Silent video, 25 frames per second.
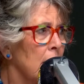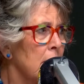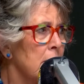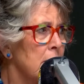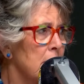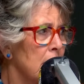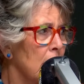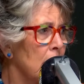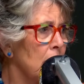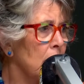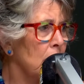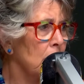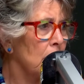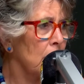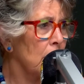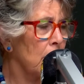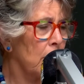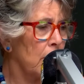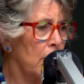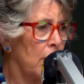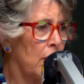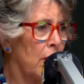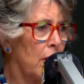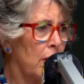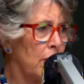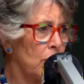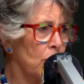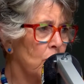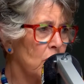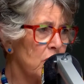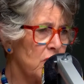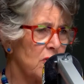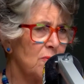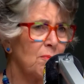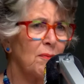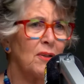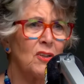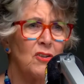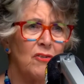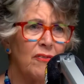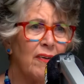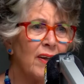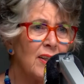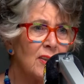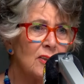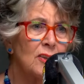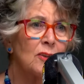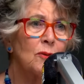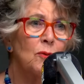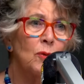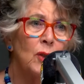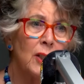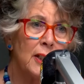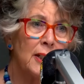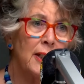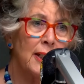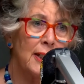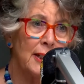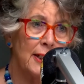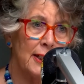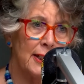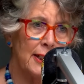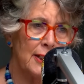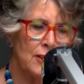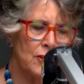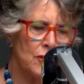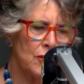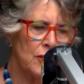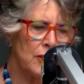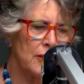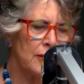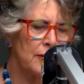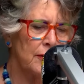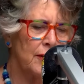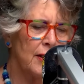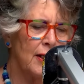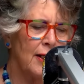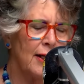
So it wasn't much fun to work in a kitchen,